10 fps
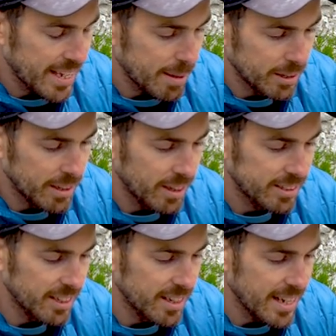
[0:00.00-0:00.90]
Keeps it
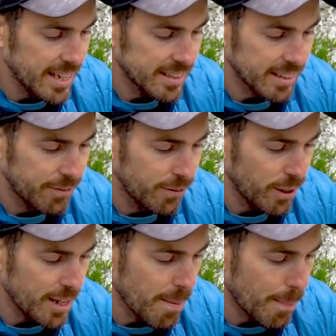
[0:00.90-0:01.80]
nice and neat,
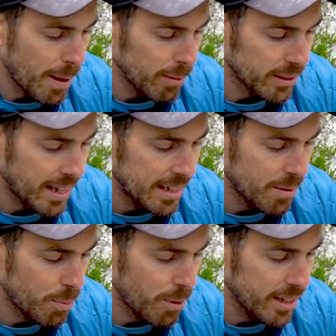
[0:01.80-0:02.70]
fully belt
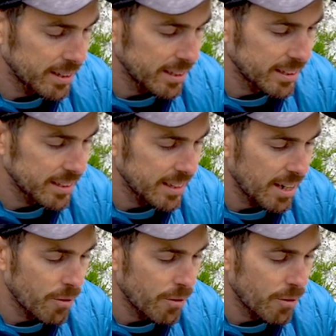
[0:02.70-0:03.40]
and braces, isn't it?